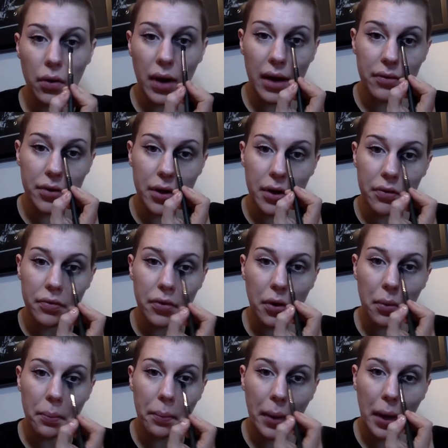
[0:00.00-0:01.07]
ever going to
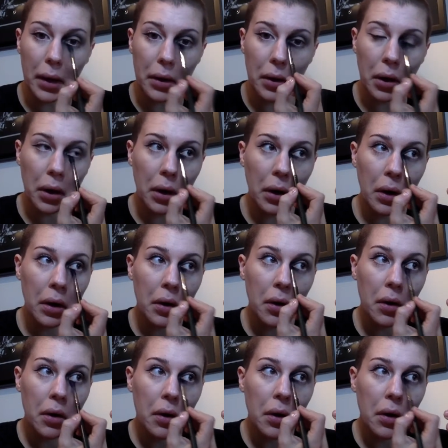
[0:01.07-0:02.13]
feel better
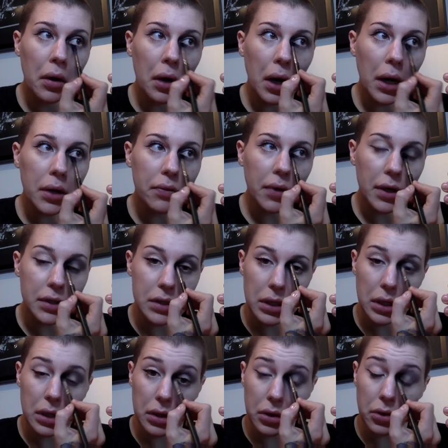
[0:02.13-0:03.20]
kind of
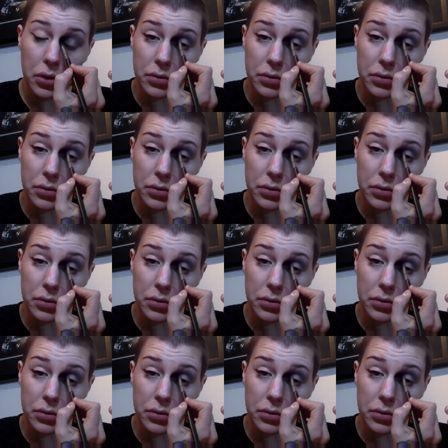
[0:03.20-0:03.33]
idea,